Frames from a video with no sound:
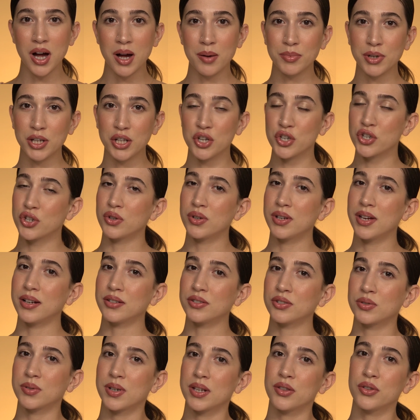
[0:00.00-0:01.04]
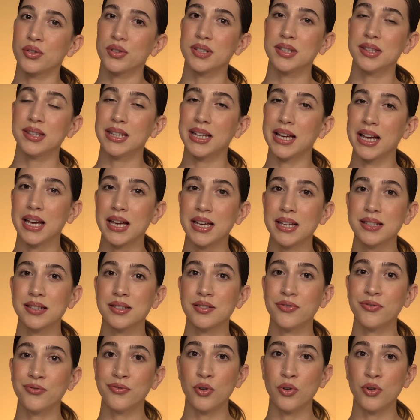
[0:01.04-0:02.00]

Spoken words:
I'm going to show you how to create those nice,